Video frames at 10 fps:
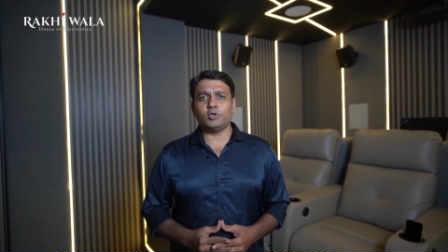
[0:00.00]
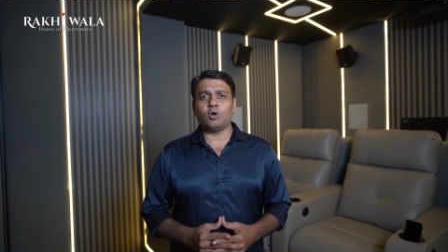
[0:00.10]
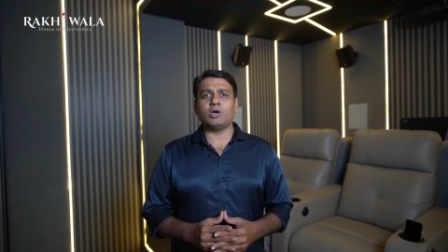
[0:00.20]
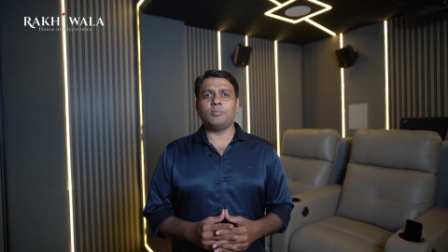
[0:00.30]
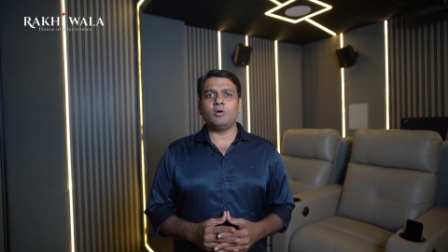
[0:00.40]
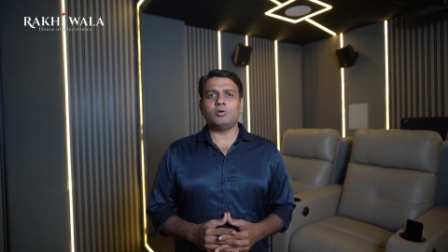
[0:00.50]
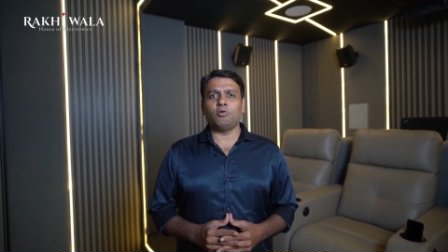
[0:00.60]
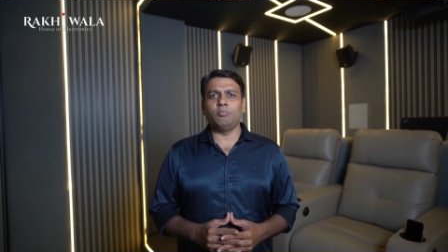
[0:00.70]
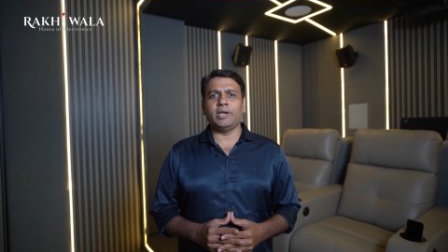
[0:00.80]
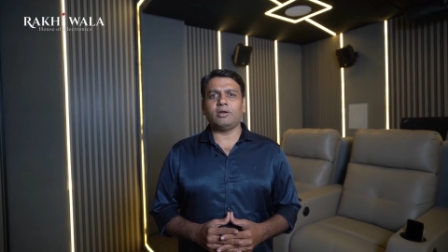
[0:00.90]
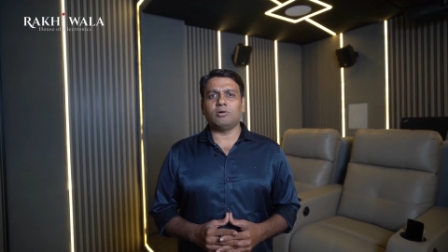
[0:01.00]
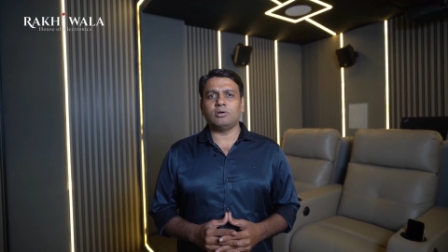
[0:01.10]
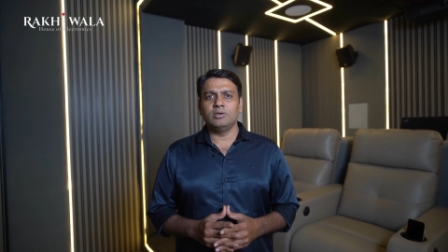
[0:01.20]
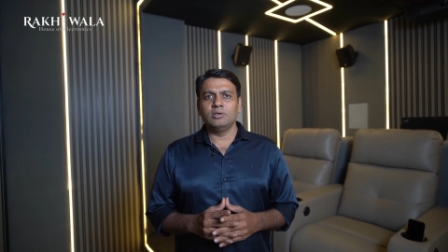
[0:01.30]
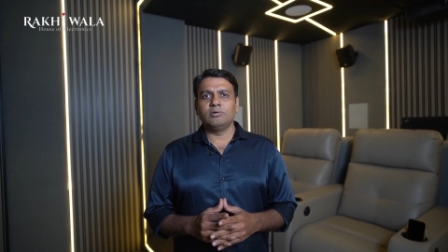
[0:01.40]
talk about room decor,
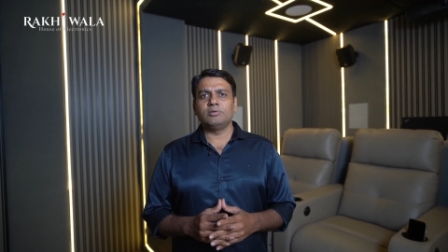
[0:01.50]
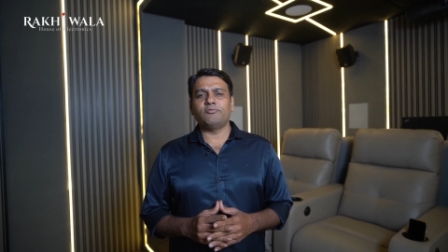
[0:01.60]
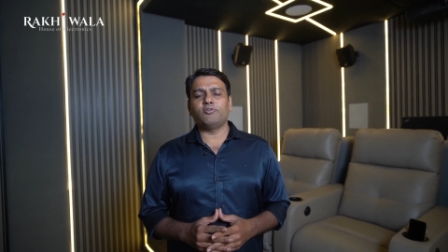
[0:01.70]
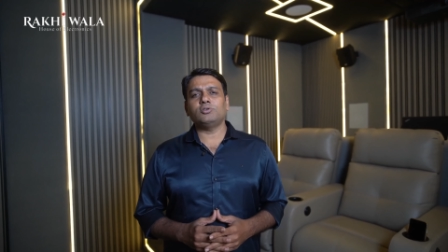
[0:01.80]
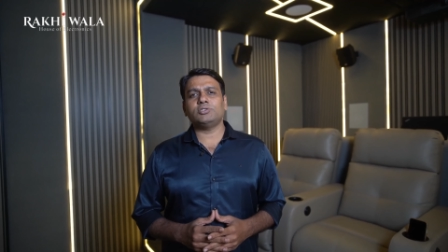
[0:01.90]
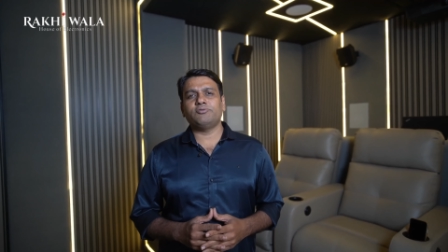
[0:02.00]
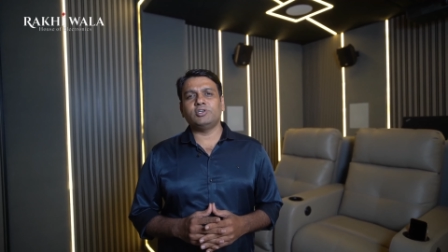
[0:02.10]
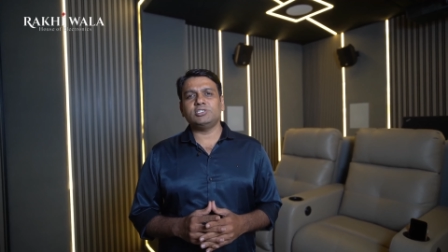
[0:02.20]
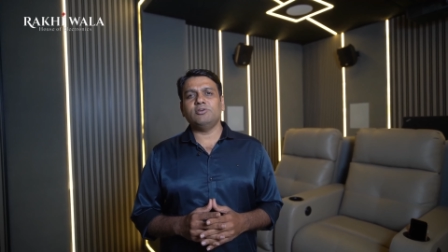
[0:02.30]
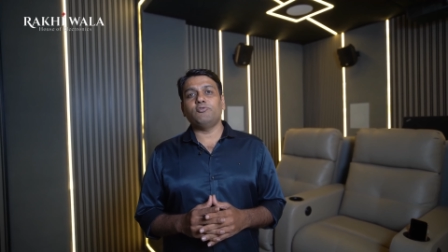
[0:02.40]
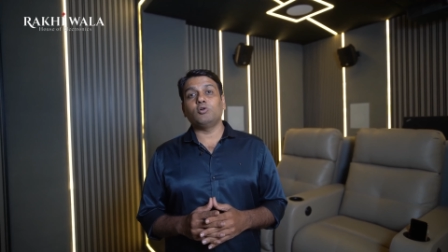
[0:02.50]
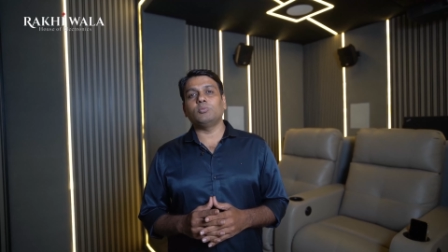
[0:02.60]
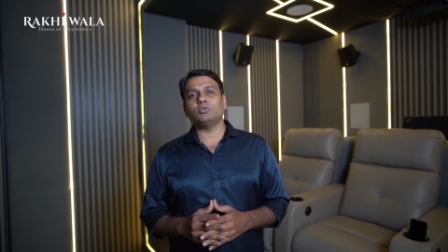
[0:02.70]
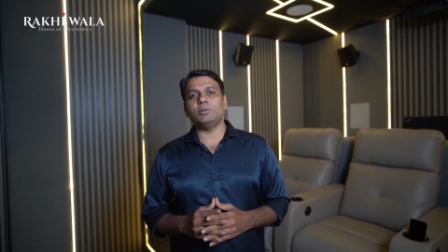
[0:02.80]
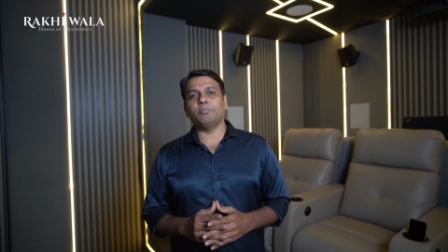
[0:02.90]
the first and
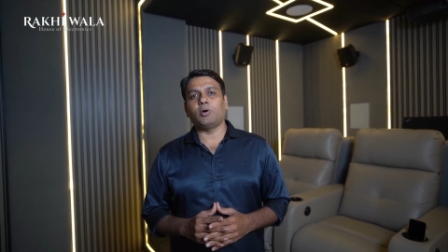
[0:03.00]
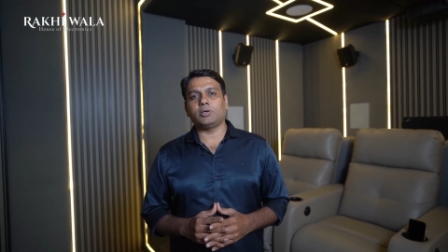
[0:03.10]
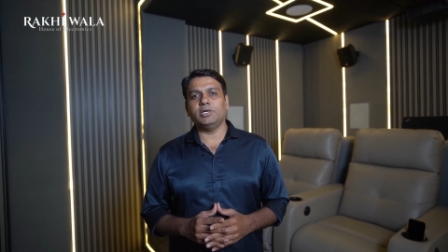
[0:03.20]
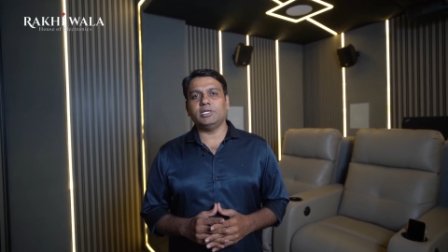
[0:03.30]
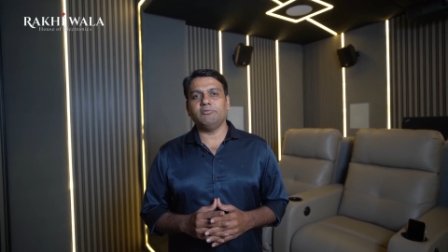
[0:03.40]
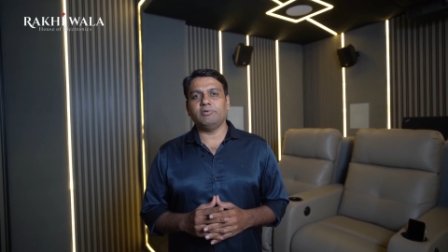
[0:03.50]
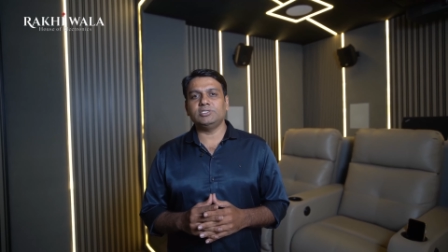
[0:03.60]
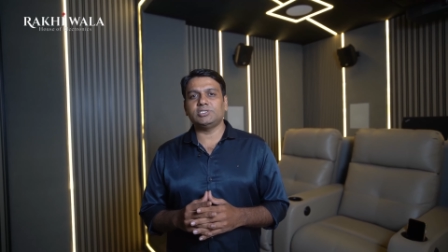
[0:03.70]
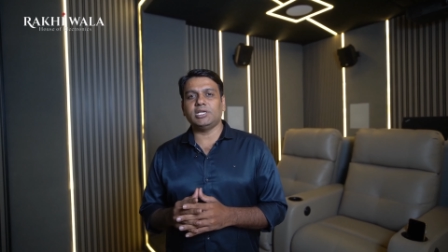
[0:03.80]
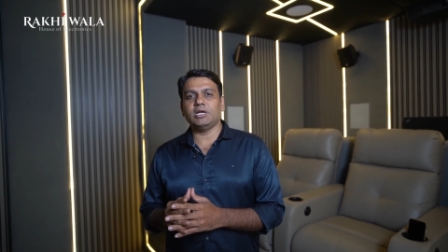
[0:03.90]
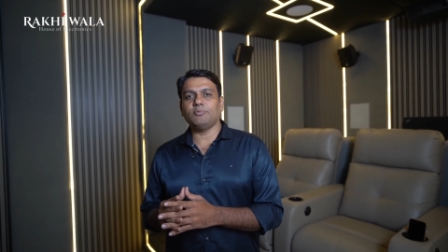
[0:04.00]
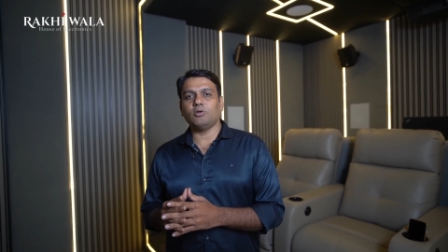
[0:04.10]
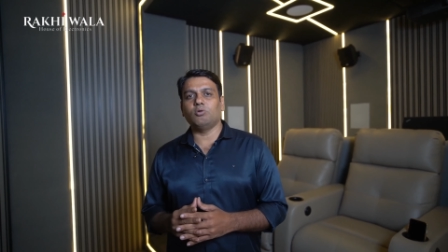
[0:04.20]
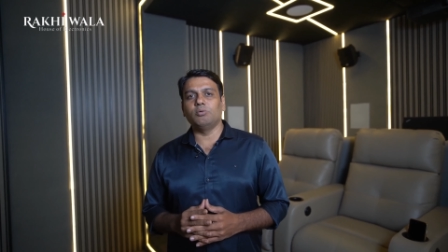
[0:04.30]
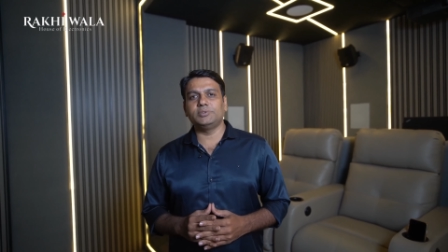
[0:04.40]
foremost important thing when setting up
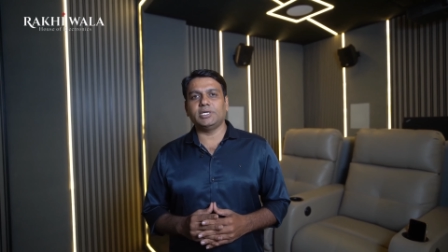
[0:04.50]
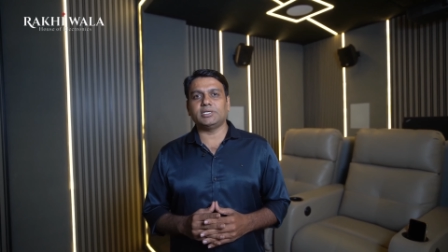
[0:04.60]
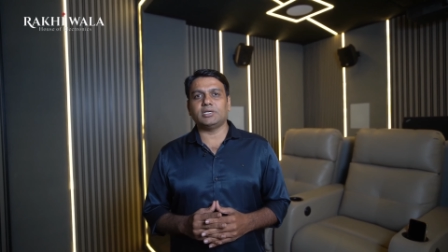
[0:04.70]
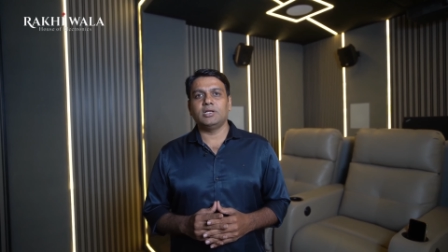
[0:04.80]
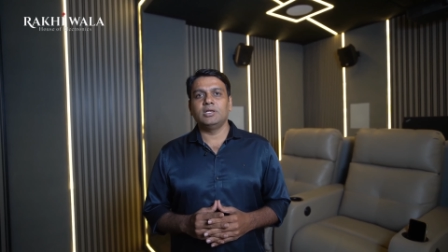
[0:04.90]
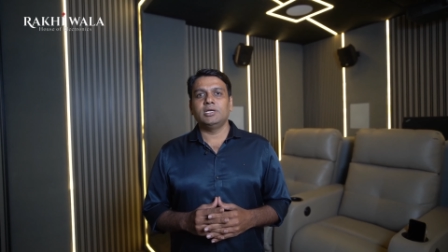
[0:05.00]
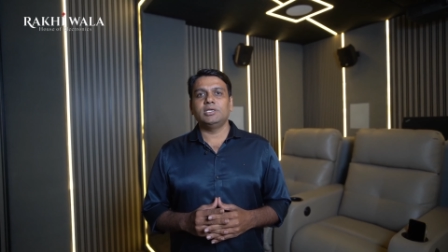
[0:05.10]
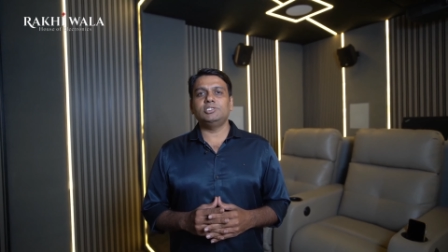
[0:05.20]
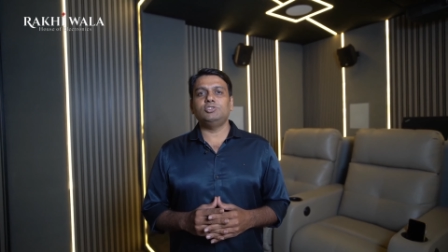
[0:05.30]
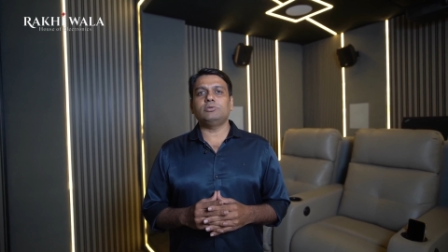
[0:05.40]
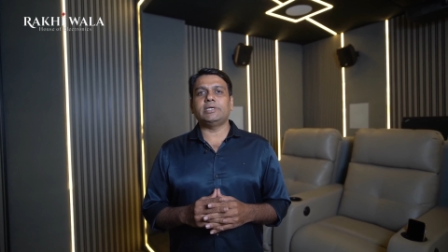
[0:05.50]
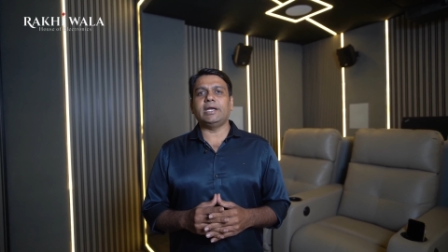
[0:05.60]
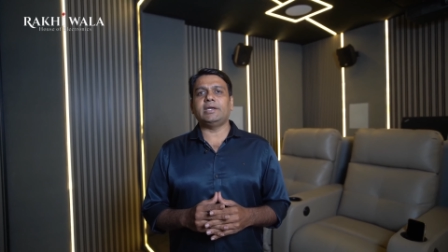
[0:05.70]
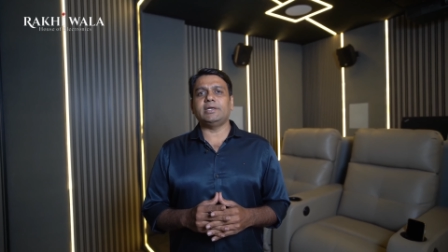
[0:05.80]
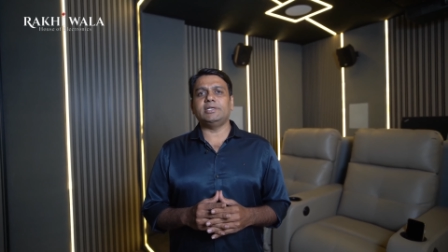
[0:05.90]
your home theater is you
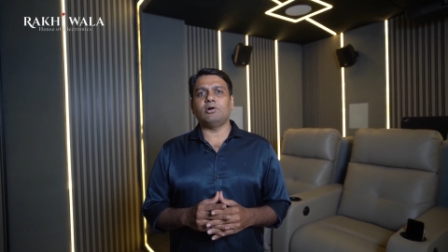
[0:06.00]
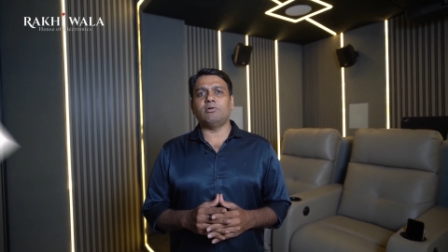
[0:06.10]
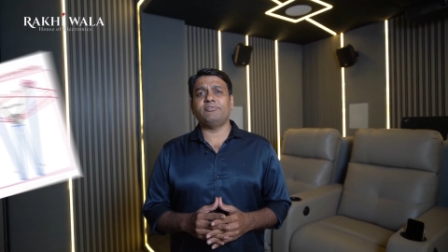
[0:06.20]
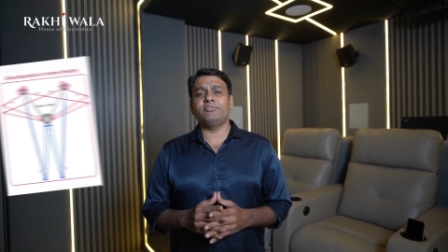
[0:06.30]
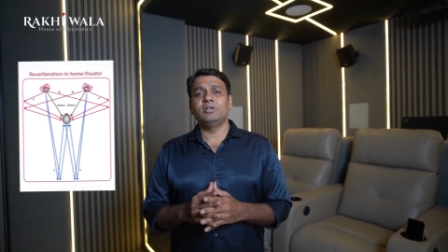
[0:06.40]
get rid of